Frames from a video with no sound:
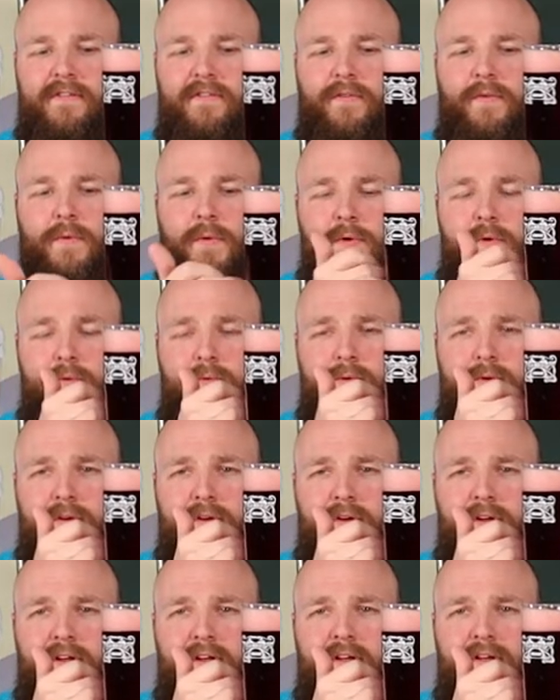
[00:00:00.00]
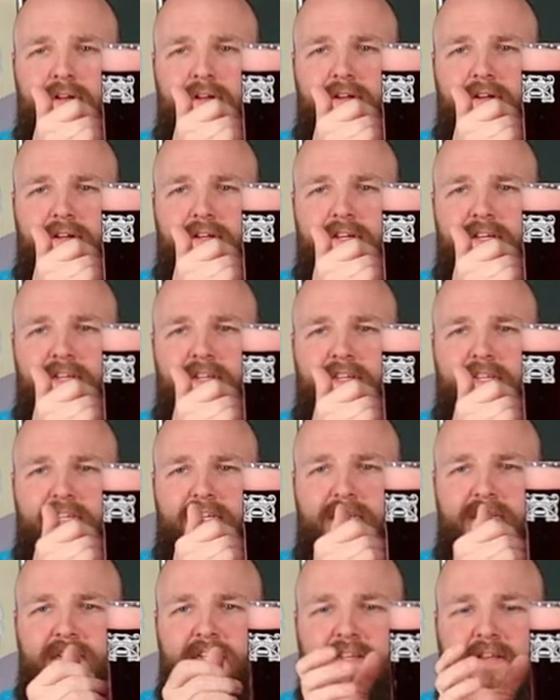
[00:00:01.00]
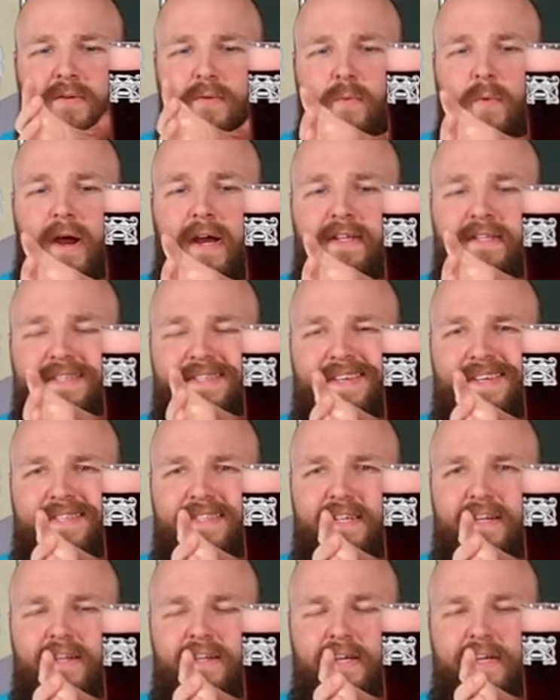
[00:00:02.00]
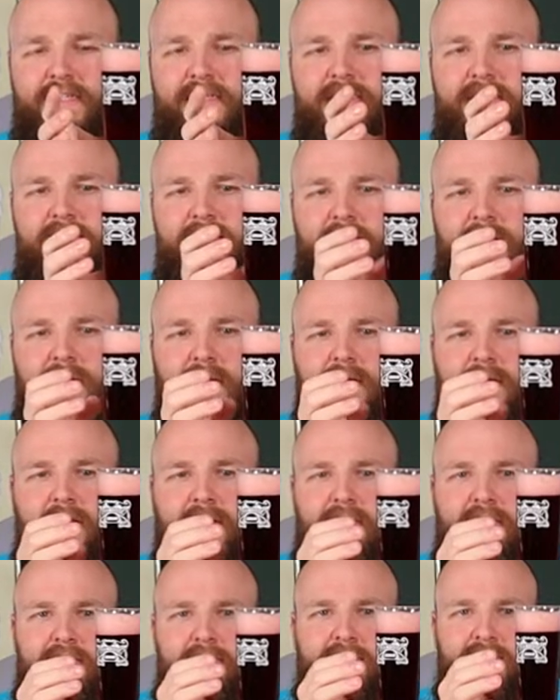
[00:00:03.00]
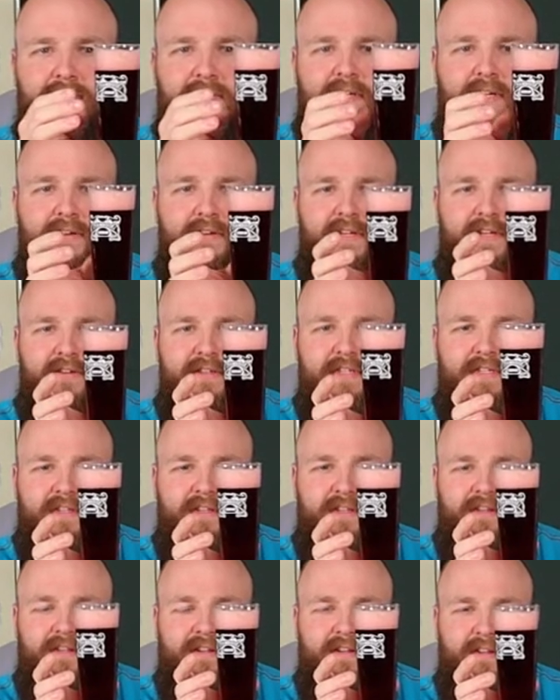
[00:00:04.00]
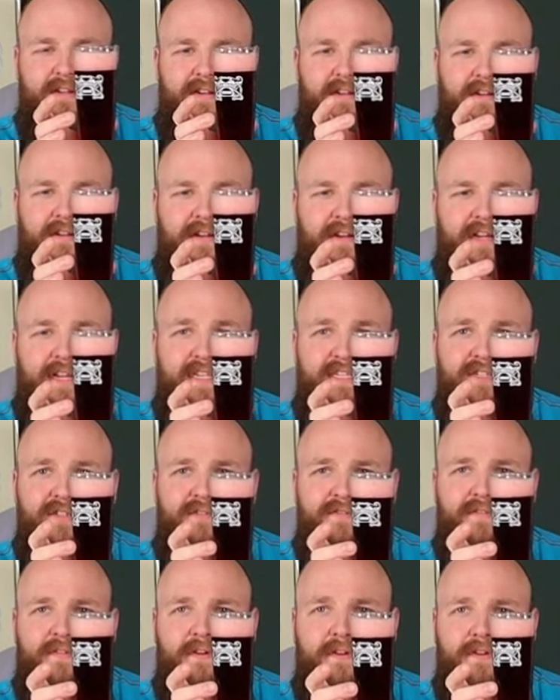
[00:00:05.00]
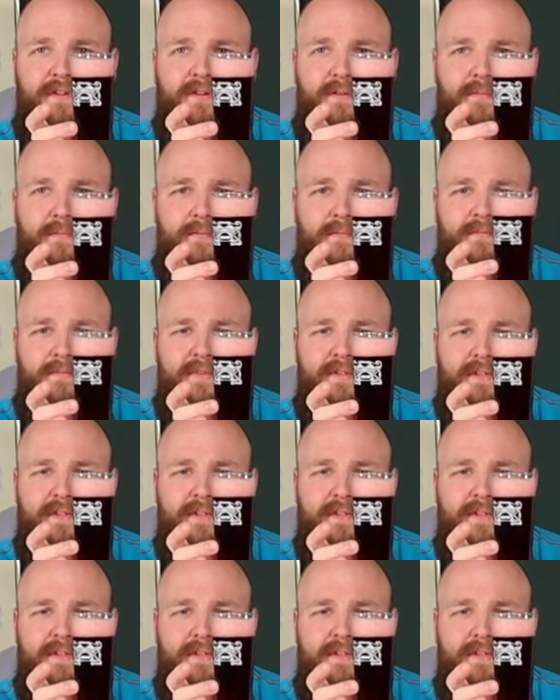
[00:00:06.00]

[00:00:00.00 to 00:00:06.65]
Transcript: through in the, the white tasting glasses. So here there's less volume